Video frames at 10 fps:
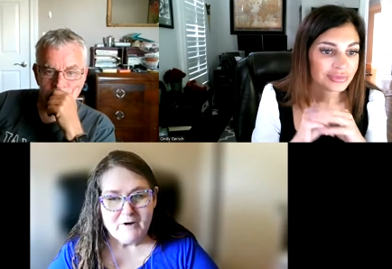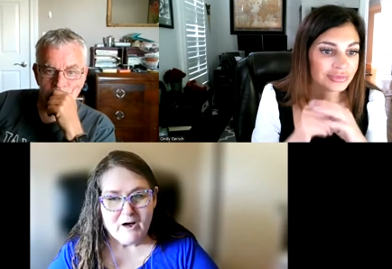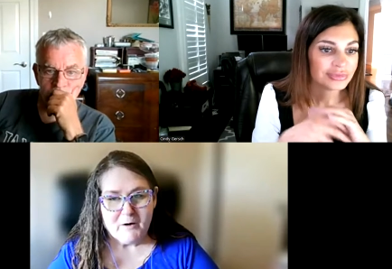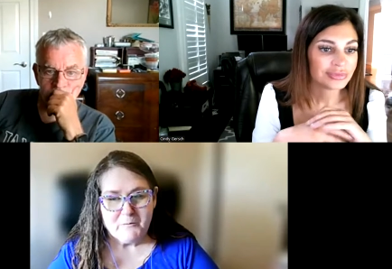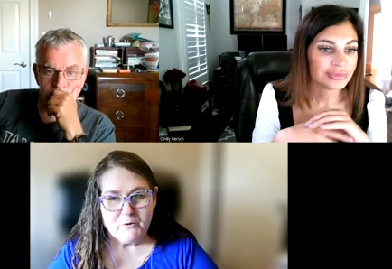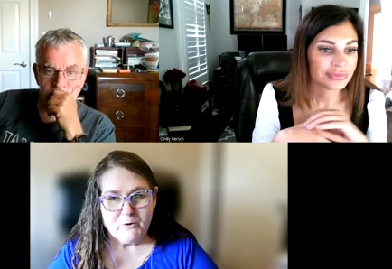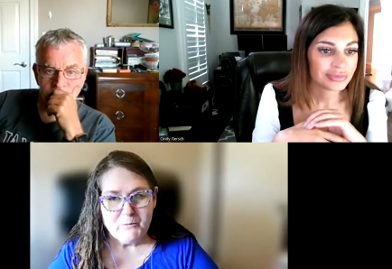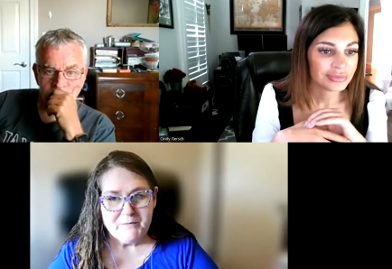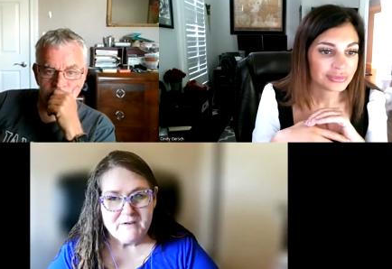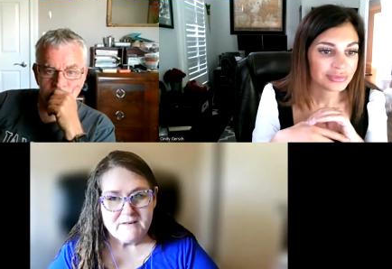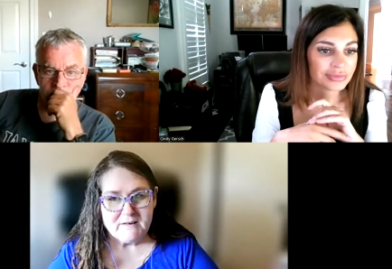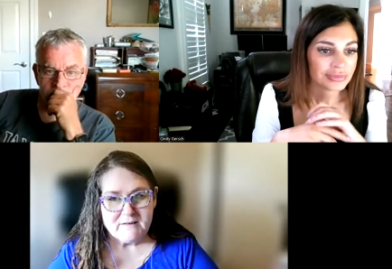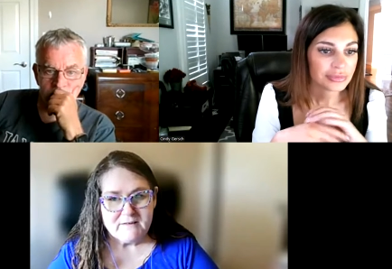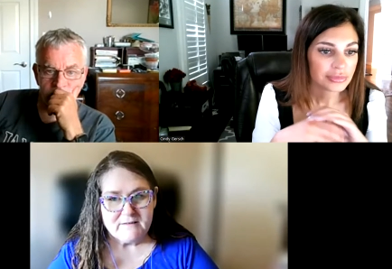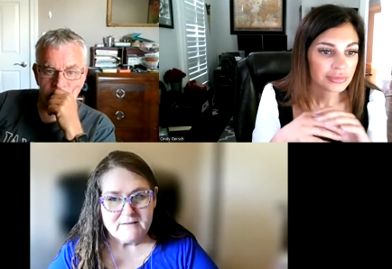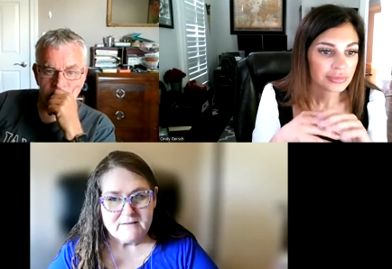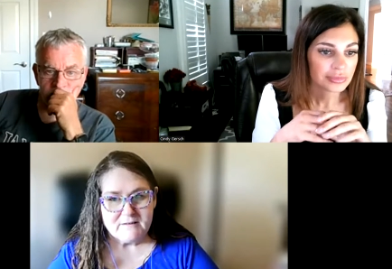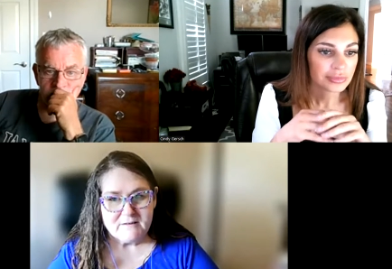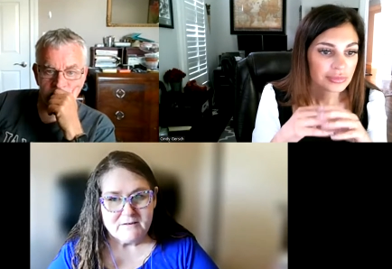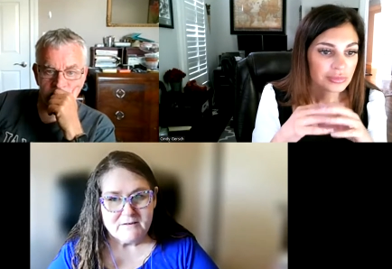Speaker 1: um, group that does
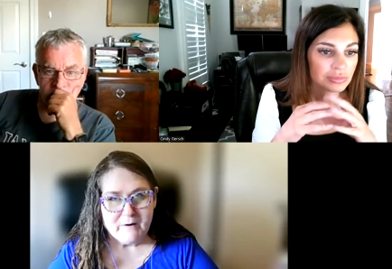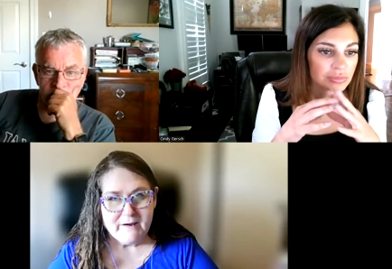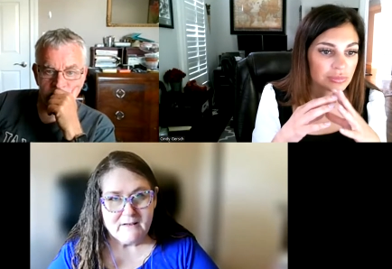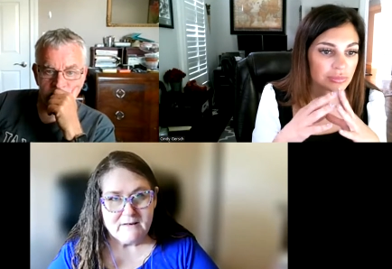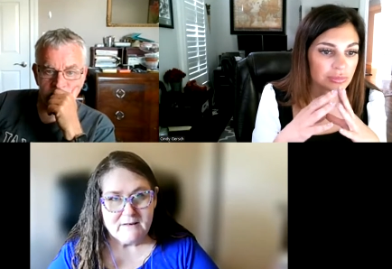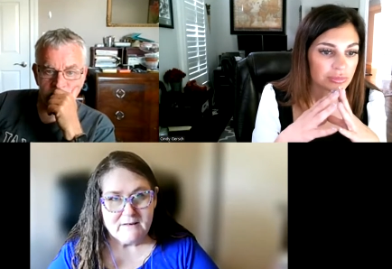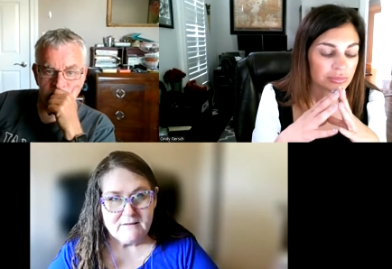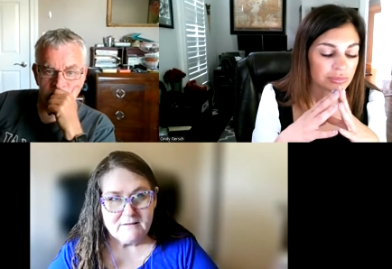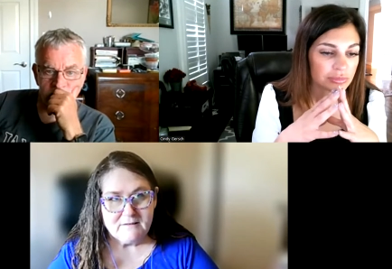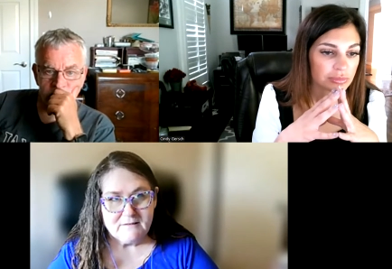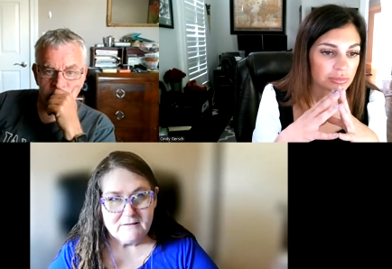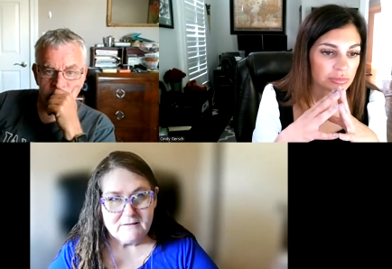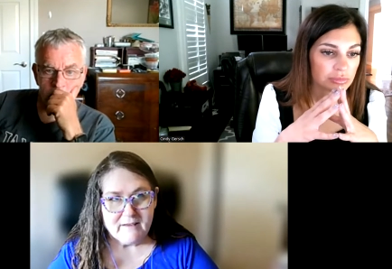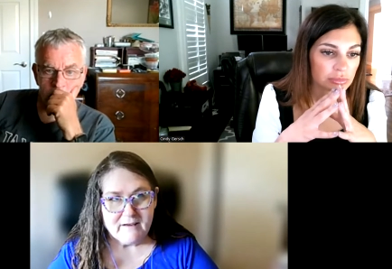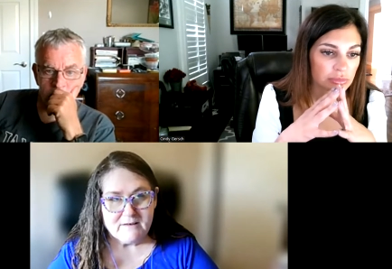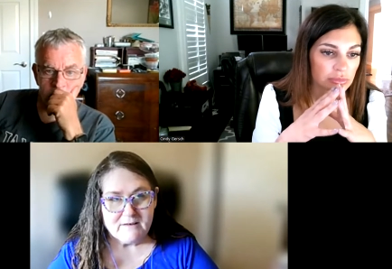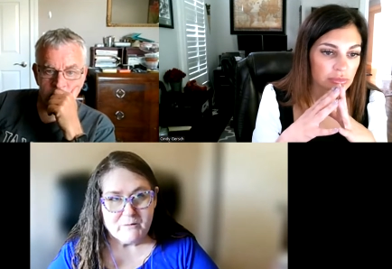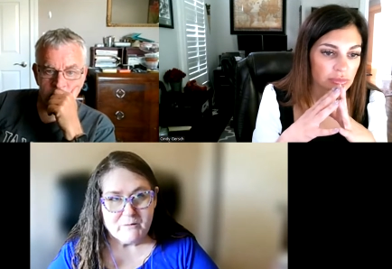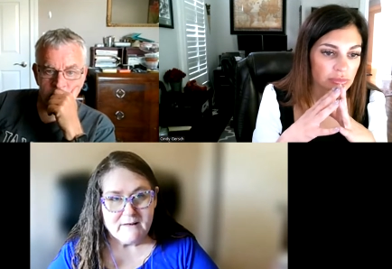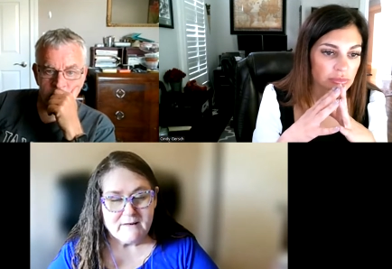weekly, I think it's
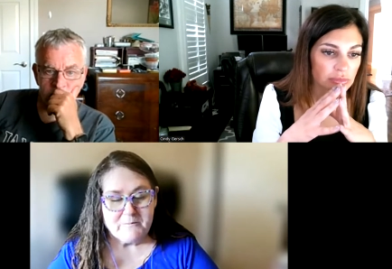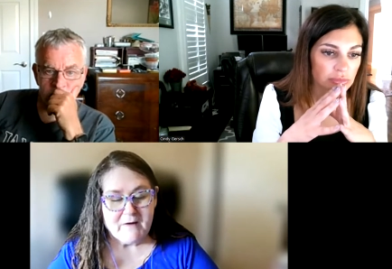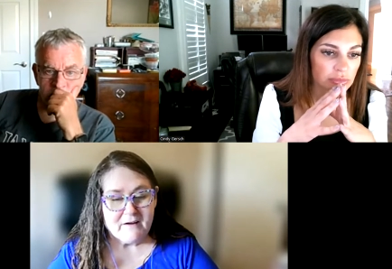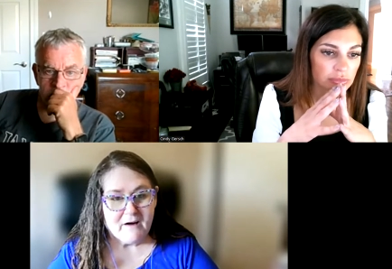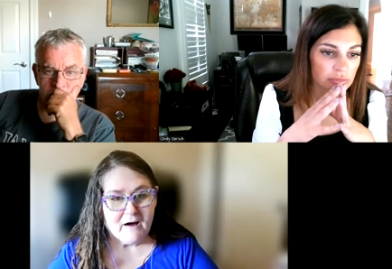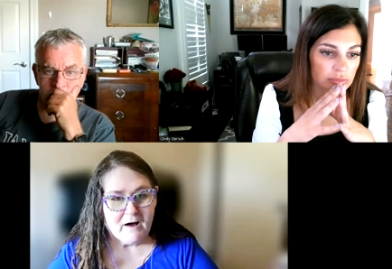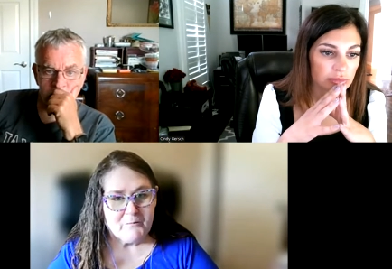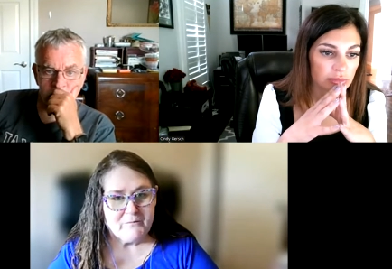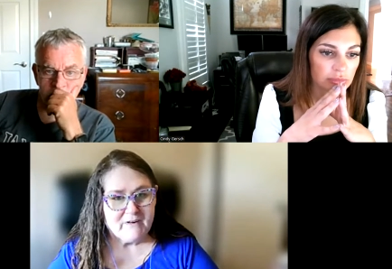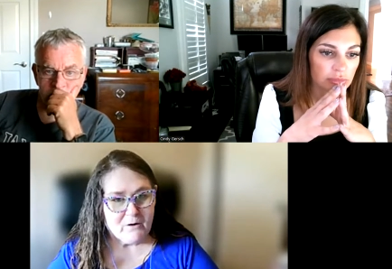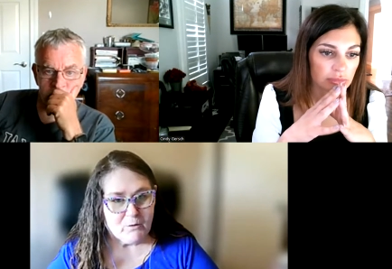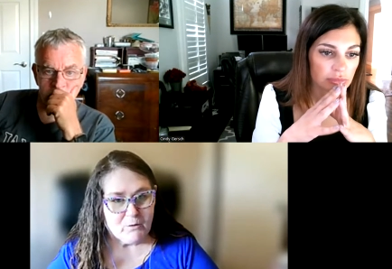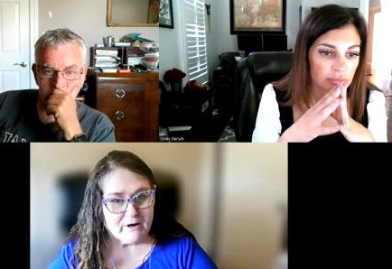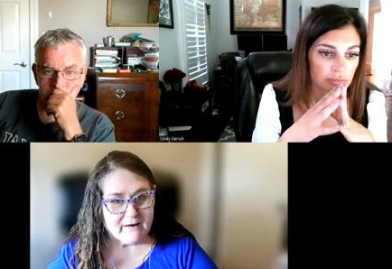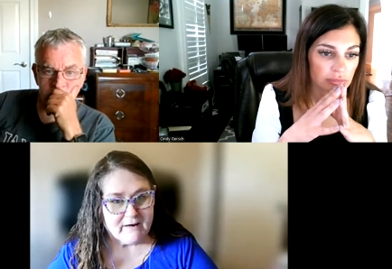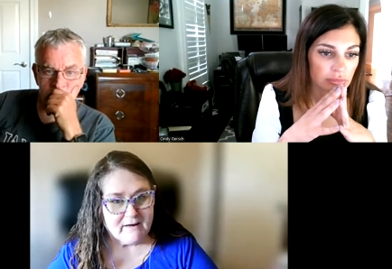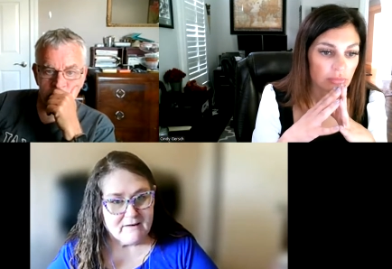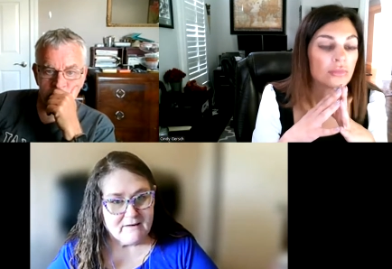weekly um, networking,